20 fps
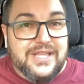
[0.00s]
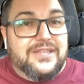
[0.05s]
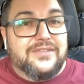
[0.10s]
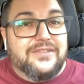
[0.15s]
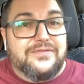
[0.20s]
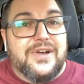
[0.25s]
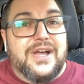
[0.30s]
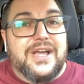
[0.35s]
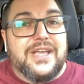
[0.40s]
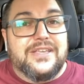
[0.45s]

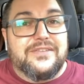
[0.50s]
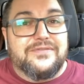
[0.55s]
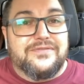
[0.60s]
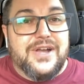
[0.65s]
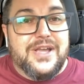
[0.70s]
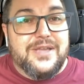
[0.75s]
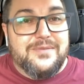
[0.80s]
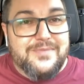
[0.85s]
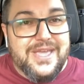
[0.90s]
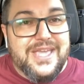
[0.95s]
if
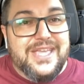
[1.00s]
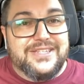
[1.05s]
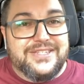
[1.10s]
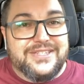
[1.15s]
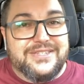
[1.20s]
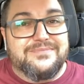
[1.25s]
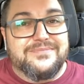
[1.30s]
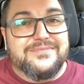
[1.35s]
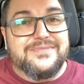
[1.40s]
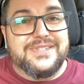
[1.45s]
I may
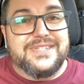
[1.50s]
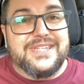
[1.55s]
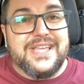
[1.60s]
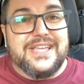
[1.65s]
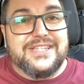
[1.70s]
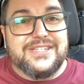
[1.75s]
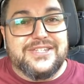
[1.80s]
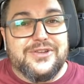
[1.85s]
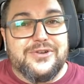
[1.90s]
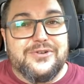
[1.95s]
say
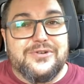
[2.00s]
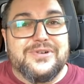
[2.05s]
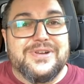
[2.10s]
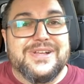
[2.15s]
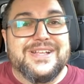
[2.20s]
so.